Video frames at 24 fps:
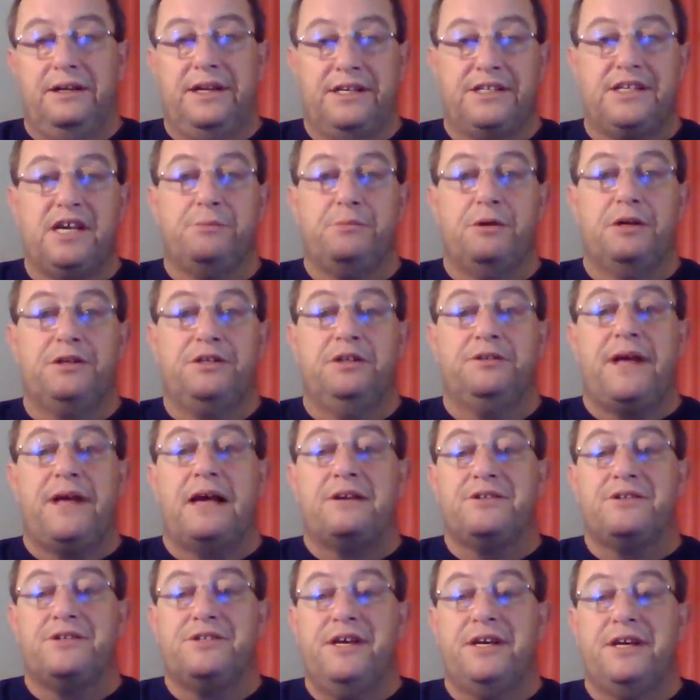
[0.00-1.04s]
December of
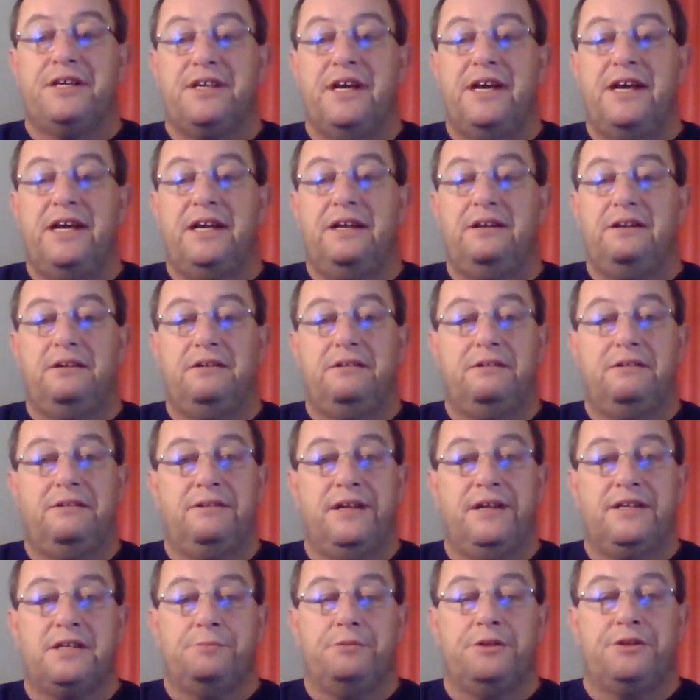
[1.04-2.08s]
2016.
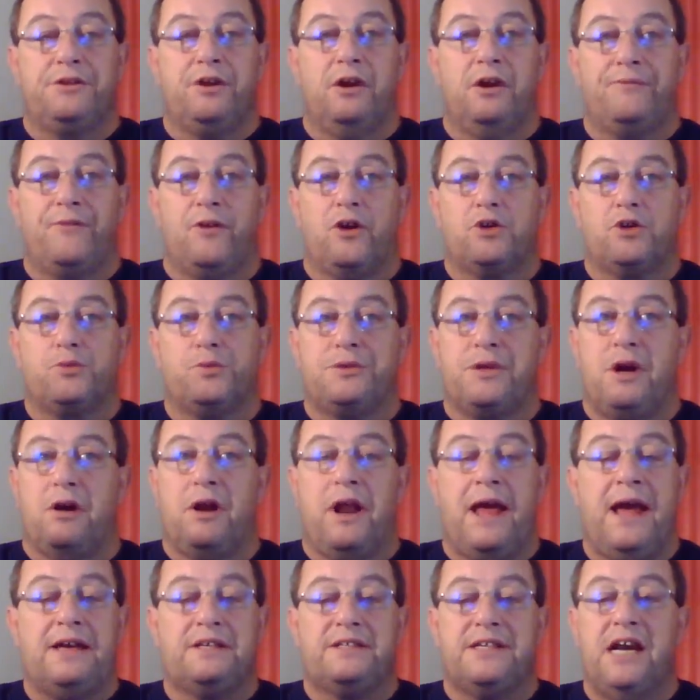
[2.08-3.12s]
December 31st was
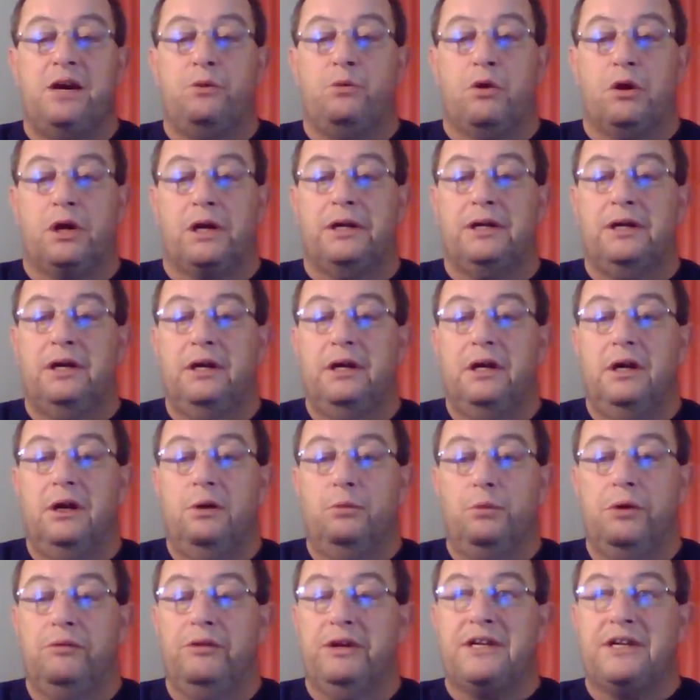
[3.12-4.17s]
our last day working.
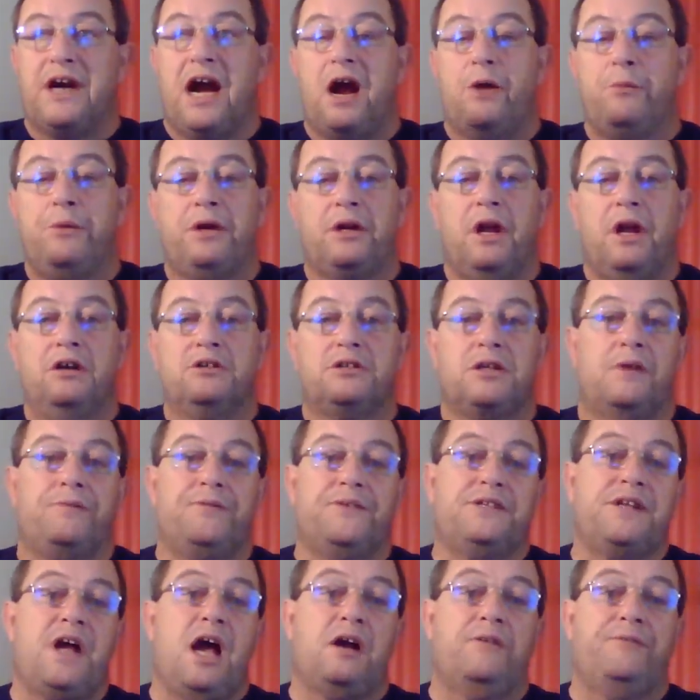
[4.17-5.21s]
We retired. We closed our
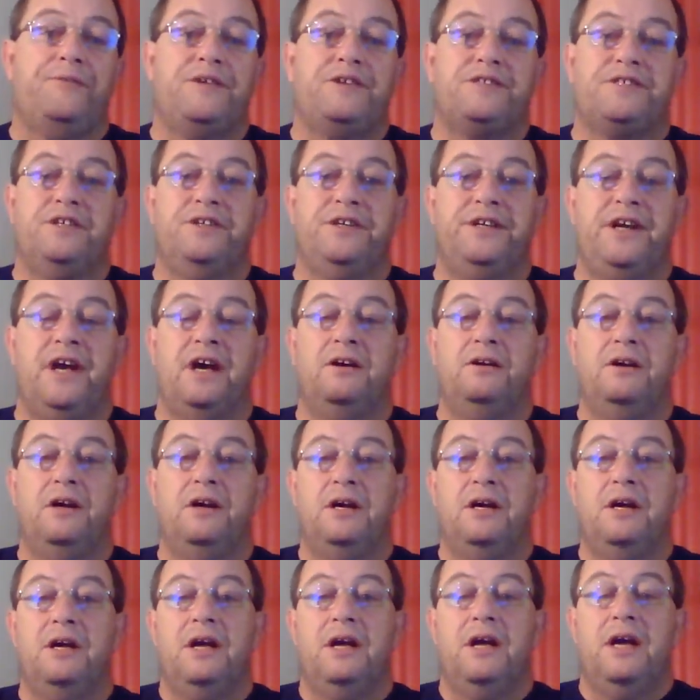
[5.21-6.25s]
photography studio,
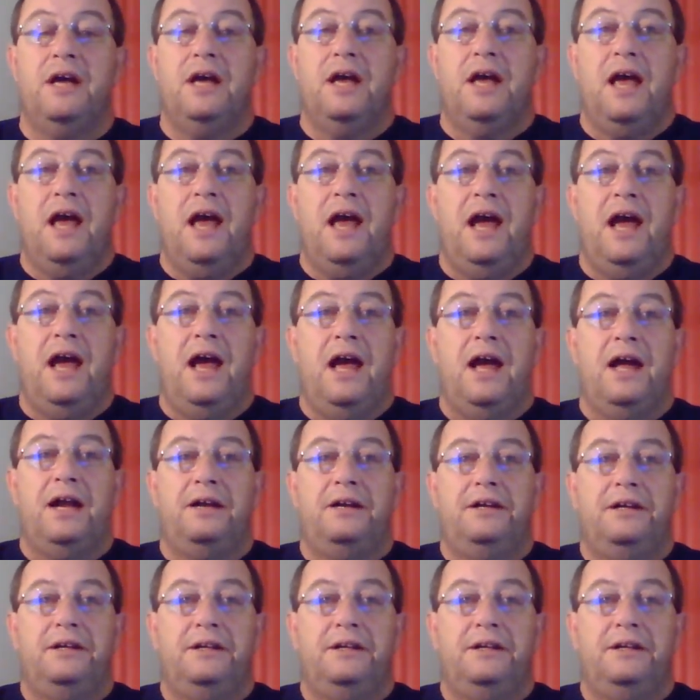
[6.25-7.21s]
and